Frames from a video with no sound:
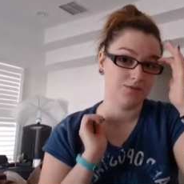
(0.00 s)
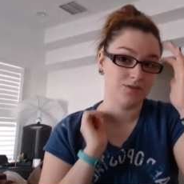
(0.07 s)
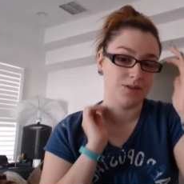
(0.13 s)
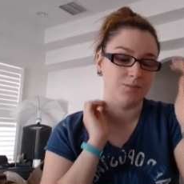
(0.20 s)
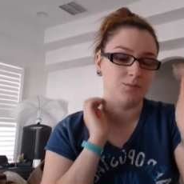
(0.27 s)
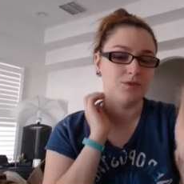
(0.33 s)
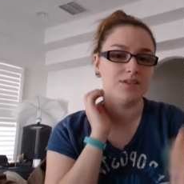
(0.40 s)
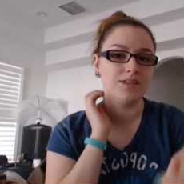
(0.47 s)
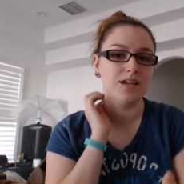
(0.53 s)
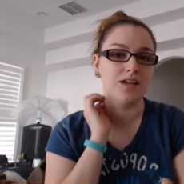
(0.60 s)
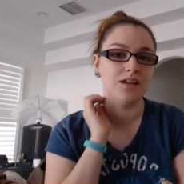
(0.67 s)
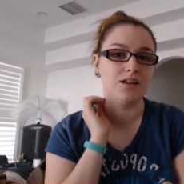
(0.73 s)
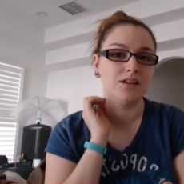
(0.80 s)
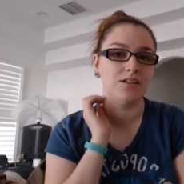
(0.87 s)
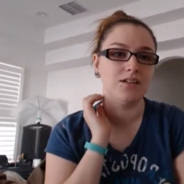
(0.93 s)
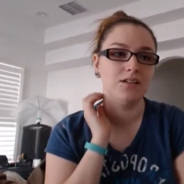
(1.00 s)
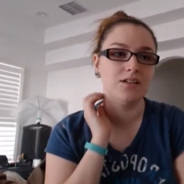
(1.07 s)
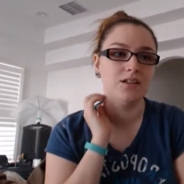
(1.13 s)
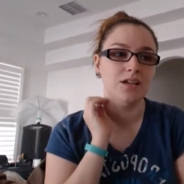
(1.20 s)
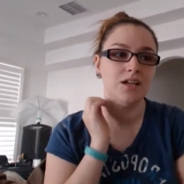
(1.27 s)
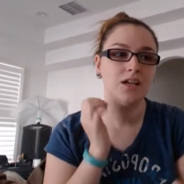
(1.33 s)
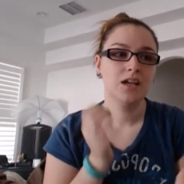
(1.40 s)
someone's there
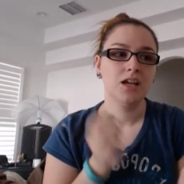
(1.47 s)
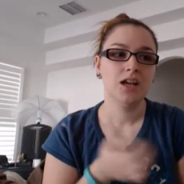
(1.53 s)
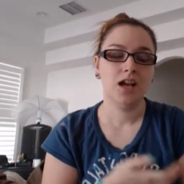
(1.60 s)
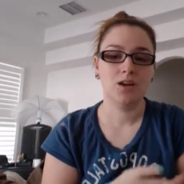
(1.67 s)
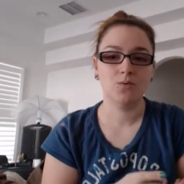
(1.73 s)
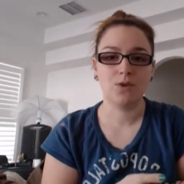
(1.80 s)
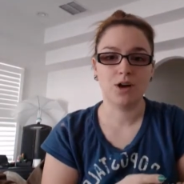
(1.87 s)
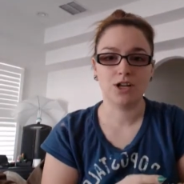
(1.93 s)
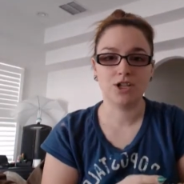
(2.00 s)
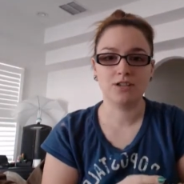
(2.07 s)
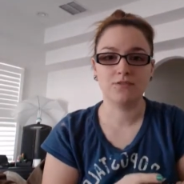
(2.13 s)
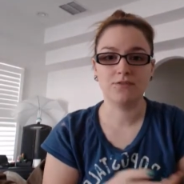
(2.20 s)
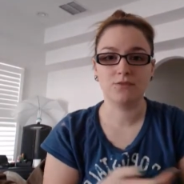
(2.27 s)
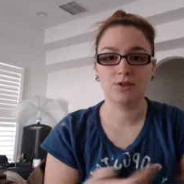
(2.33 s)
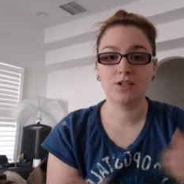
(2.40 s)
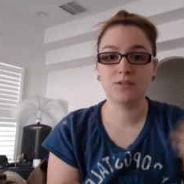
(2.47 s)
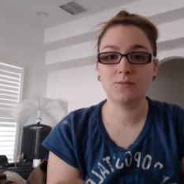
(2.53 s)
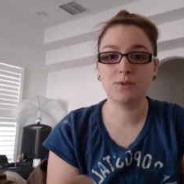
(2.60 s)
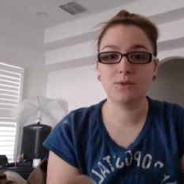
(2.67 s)
and watching for us,